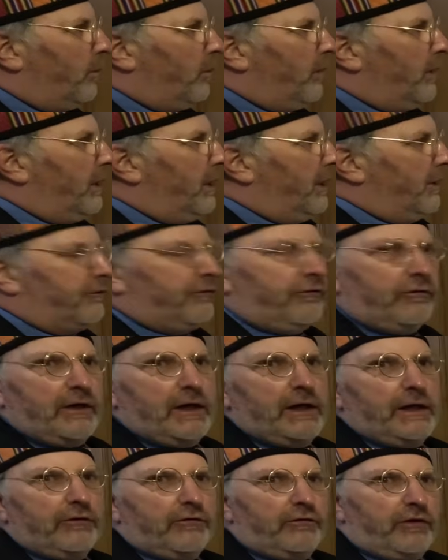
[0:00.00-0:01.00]
were
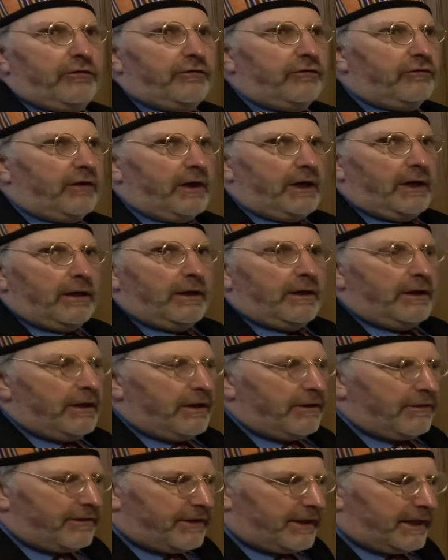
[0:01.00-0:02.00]
still existing,
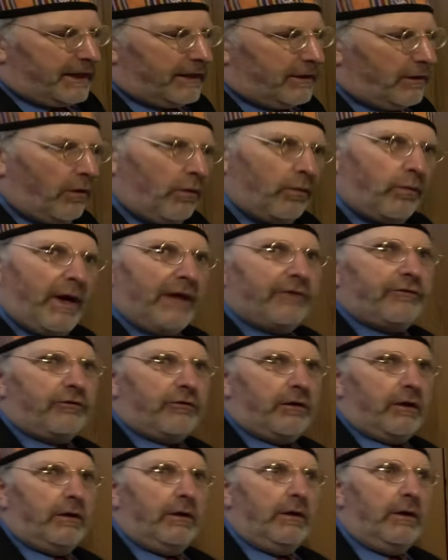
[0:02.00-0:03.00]
the
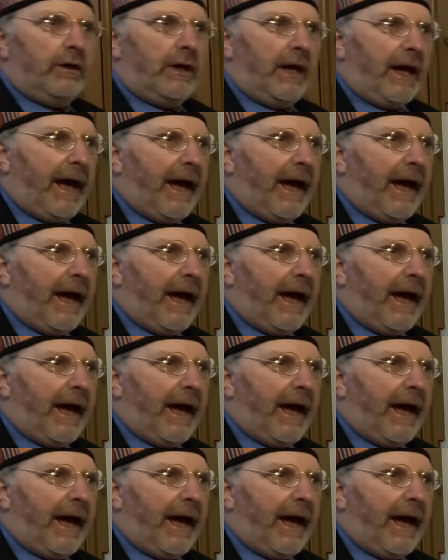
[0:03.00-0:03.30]
Western